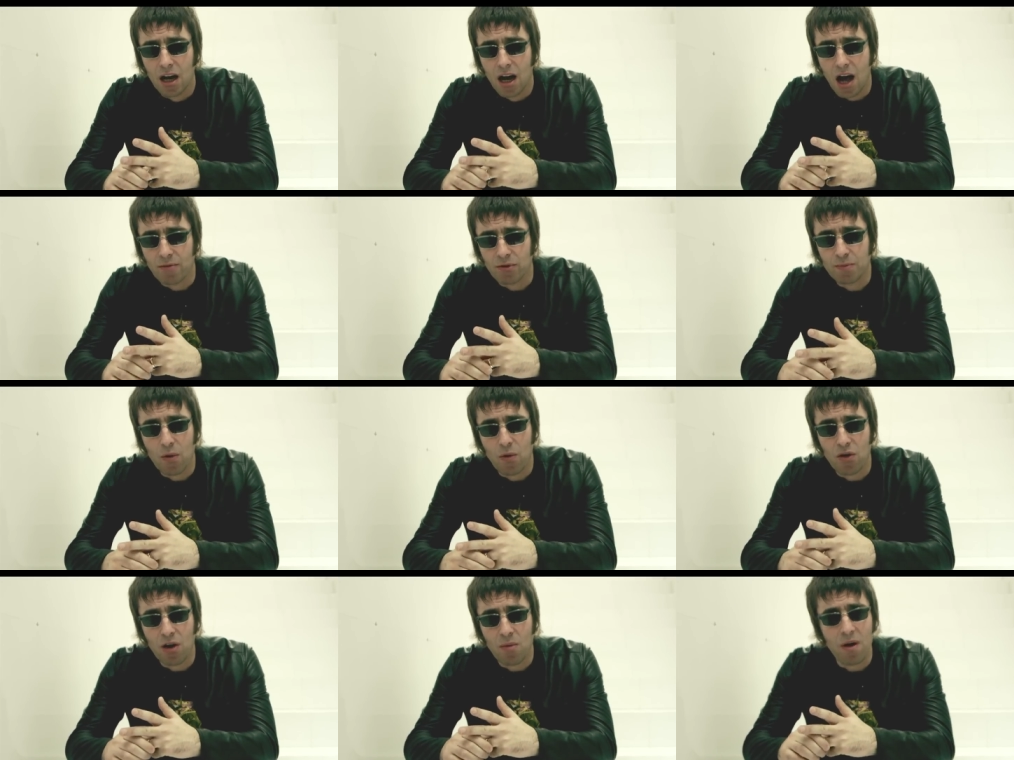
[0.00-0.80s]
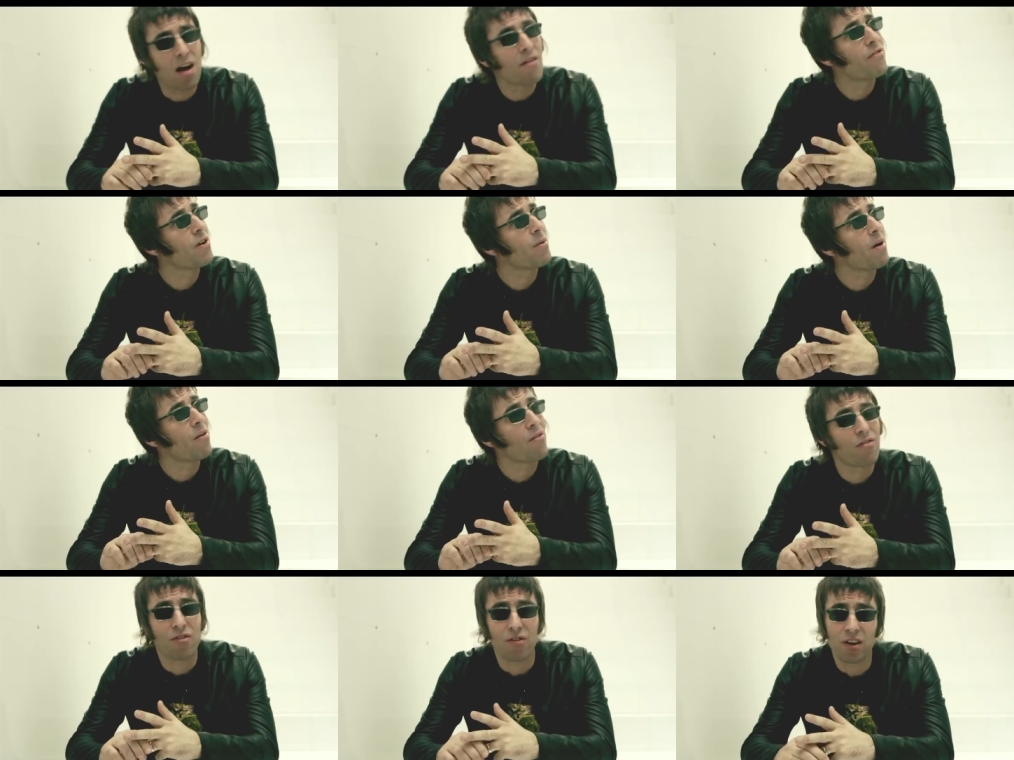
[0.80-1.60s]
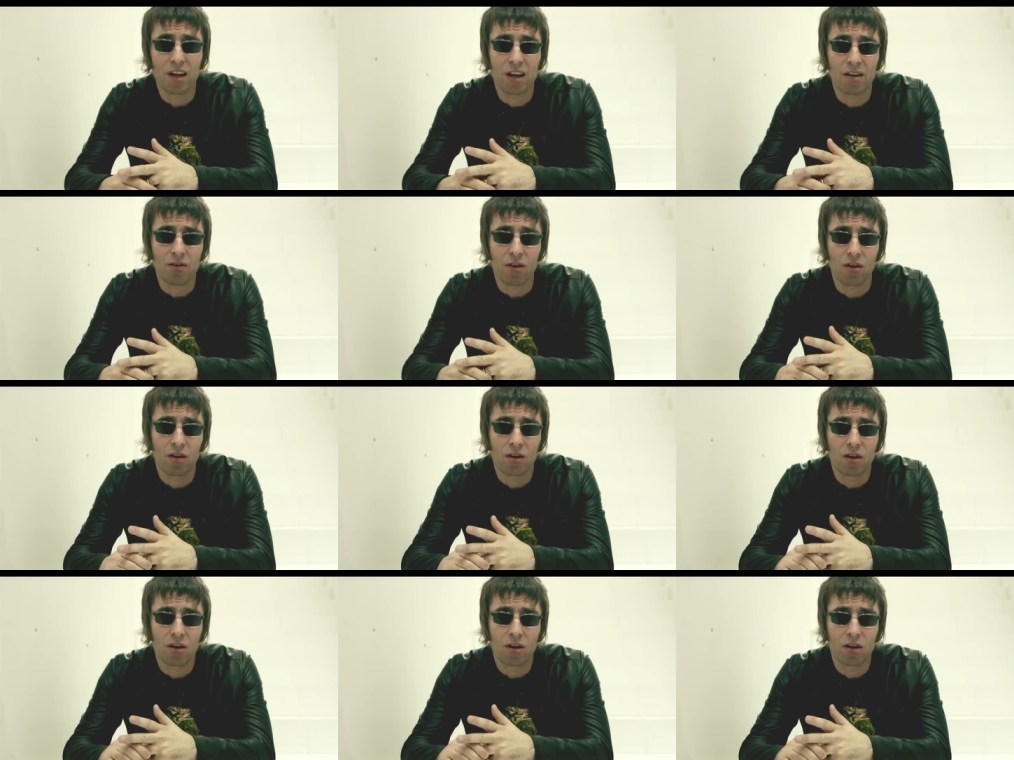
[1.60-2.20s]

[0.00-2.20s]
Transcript: I haven't spoken to mine for about 3 either.